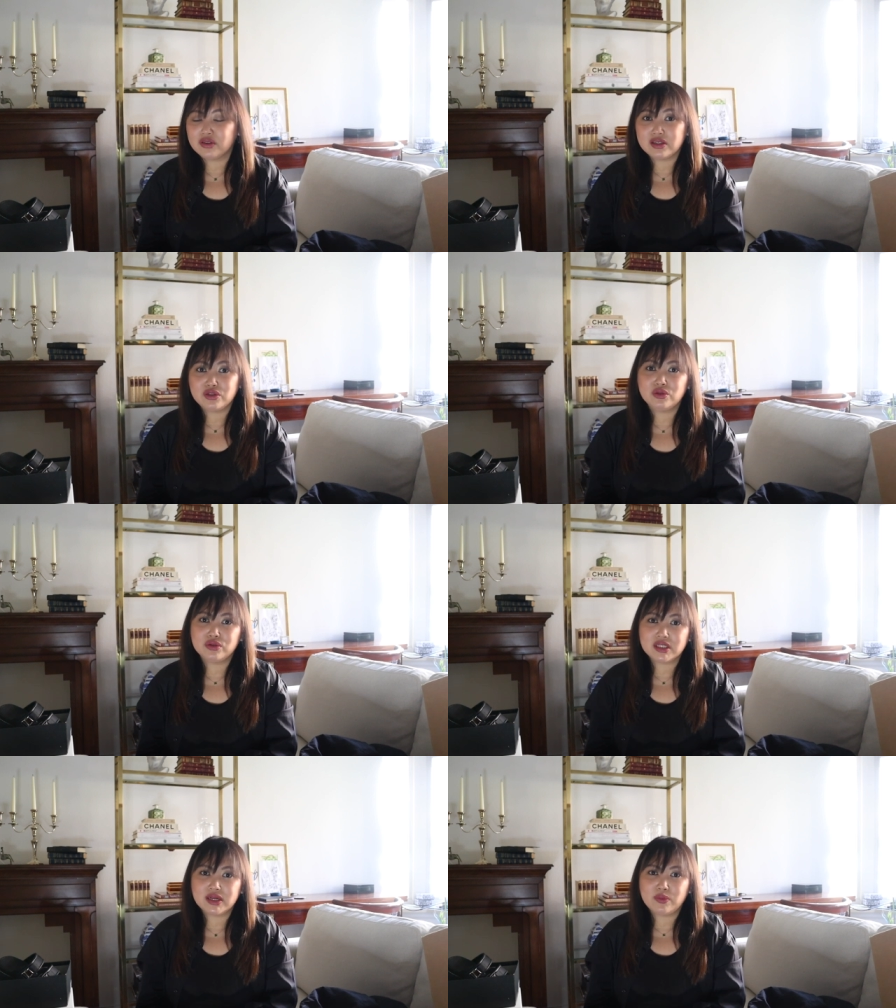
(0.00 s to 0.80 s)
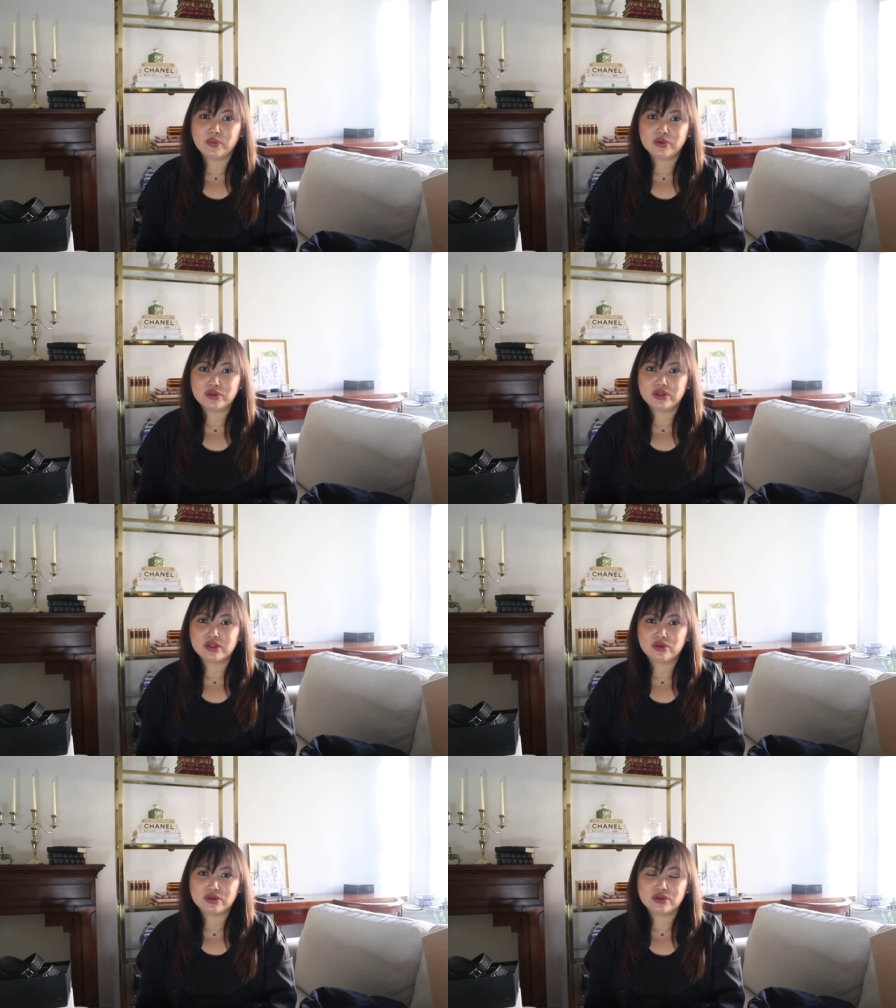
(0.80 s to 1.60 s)
this Yohji Yamamoto
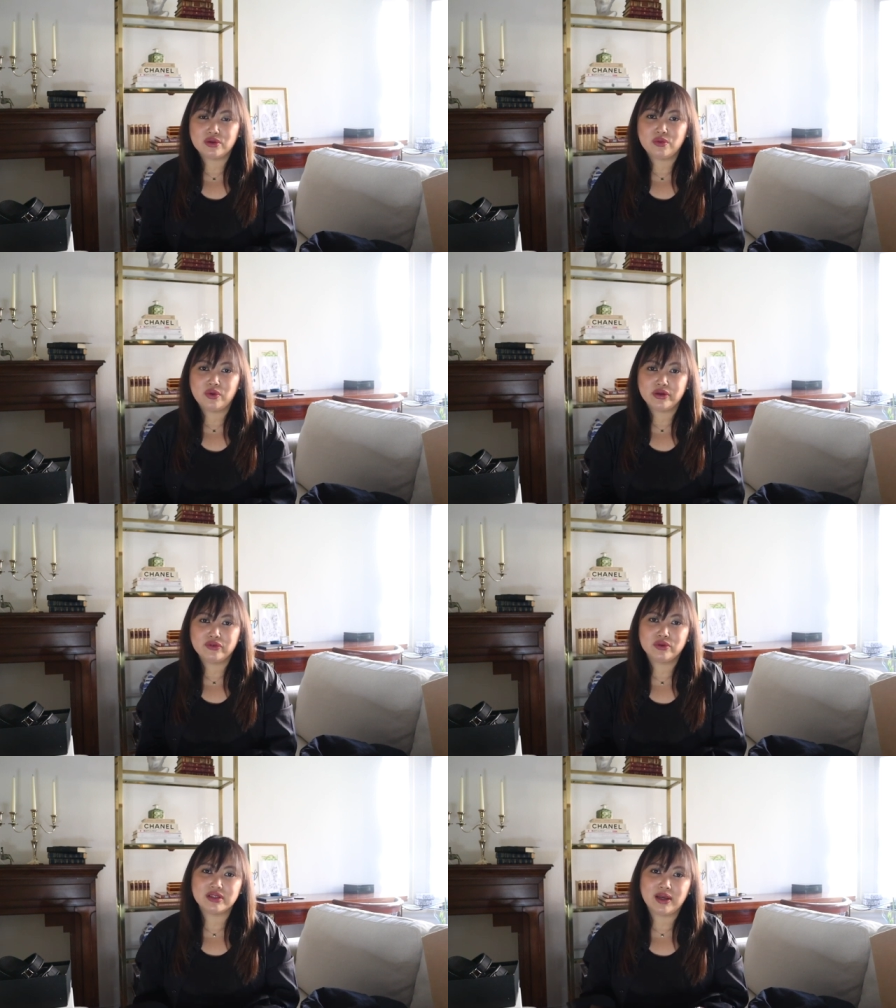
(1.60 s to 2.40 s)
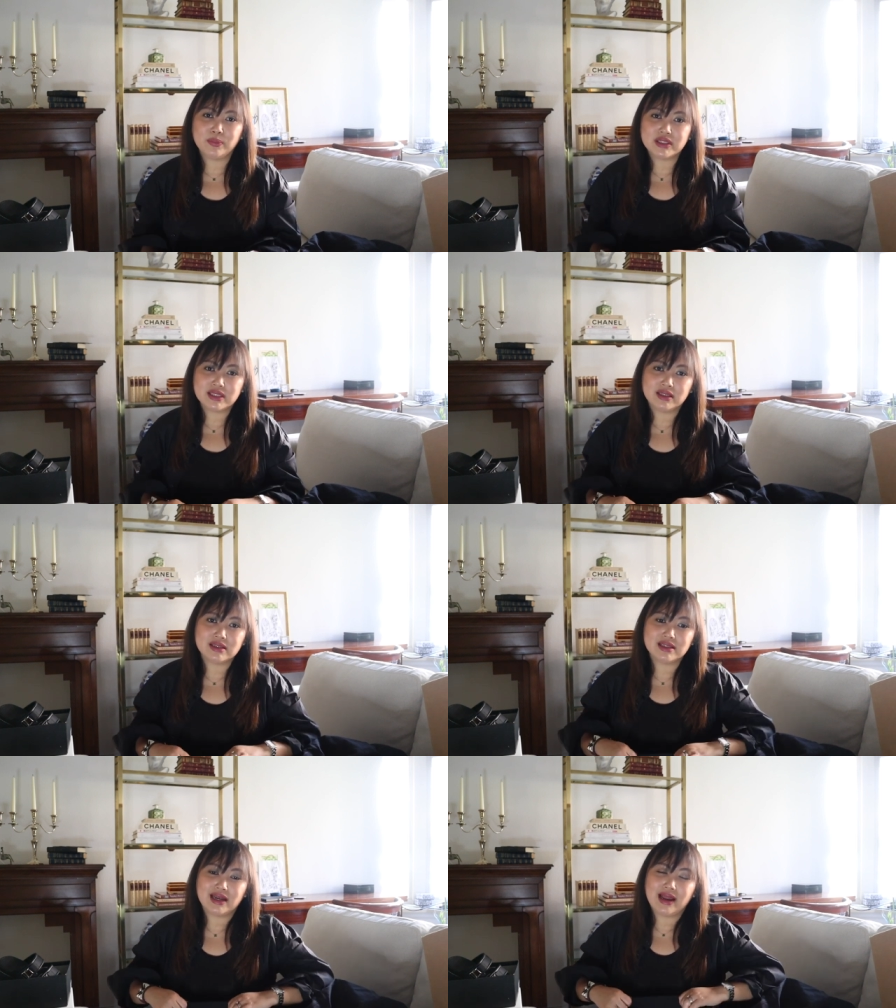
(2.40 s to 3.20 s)
is also one of those sample
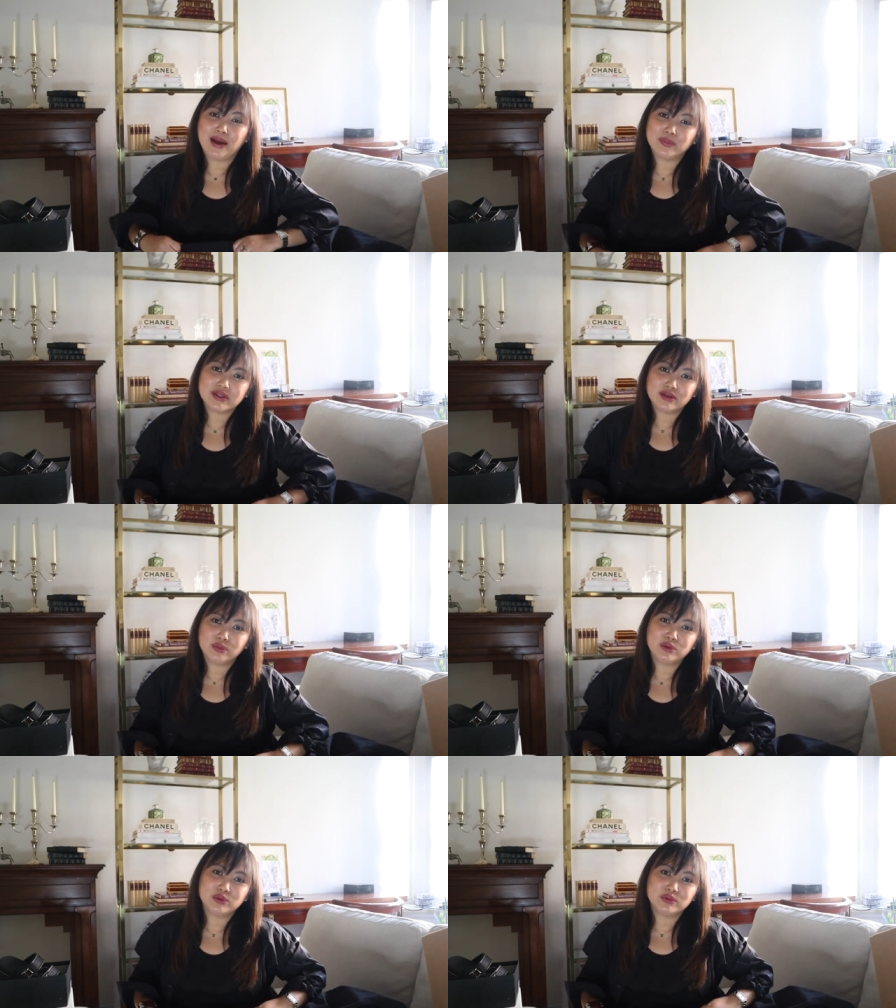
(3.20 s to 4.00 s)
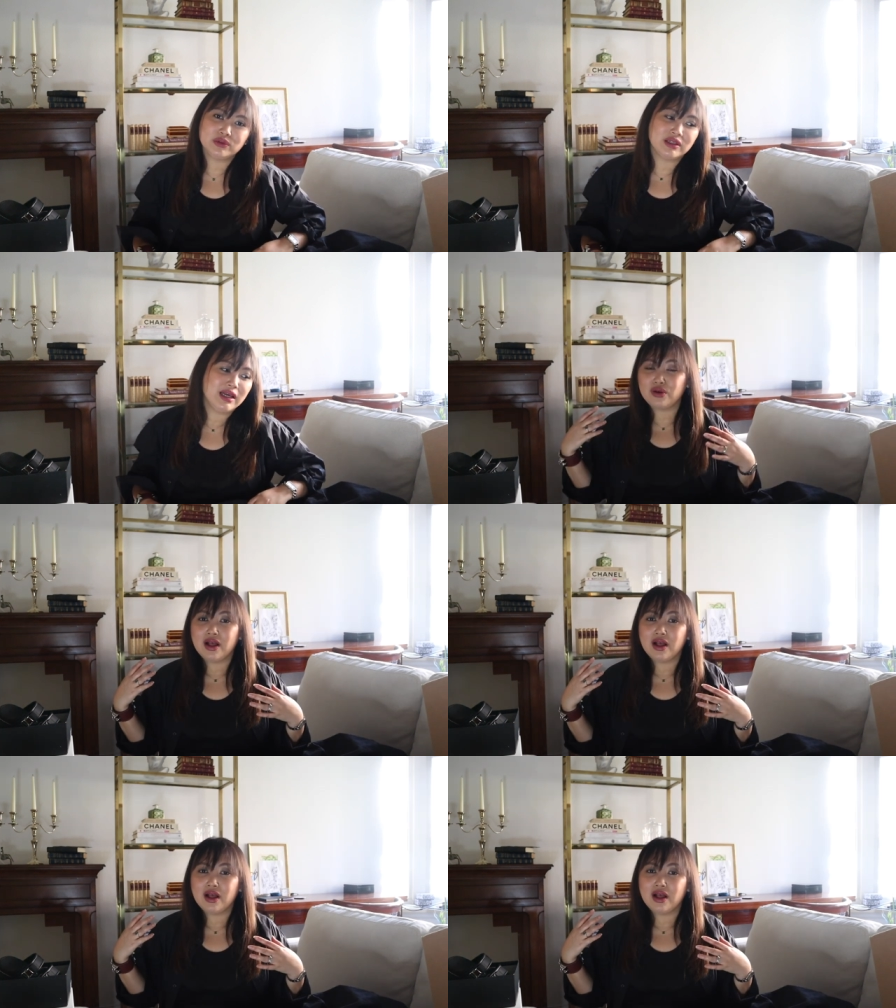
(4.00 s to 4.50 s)
sales that happens in a blue moon.